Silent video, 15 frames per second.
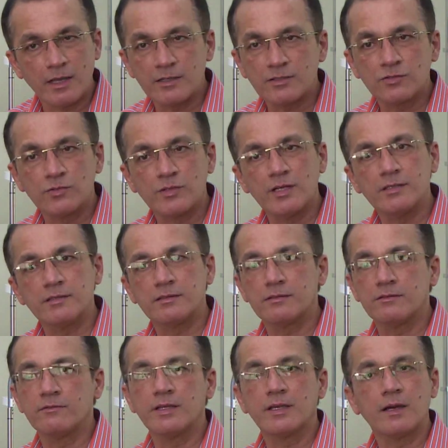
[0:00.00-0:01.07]
As soon as
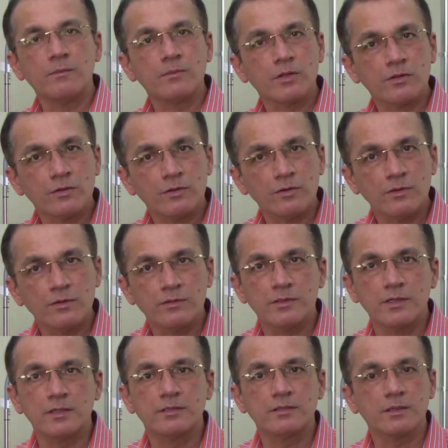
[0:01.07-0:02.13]
we come to know
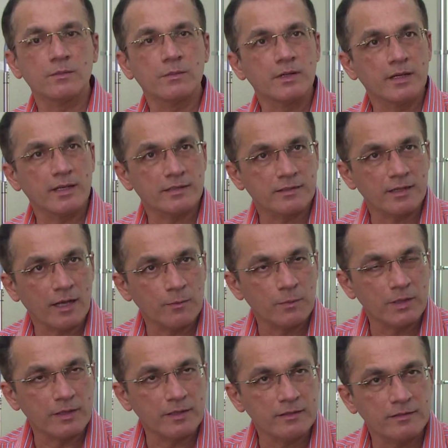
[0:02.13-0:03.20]
that somebody has
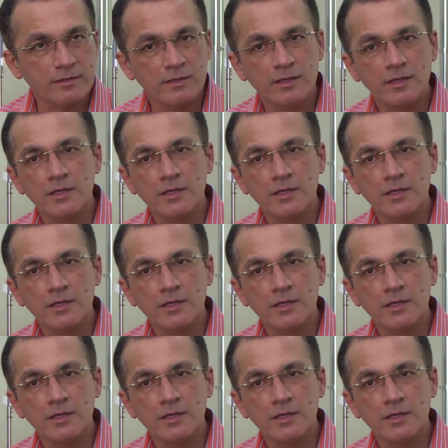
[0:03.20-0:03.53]
diabetes,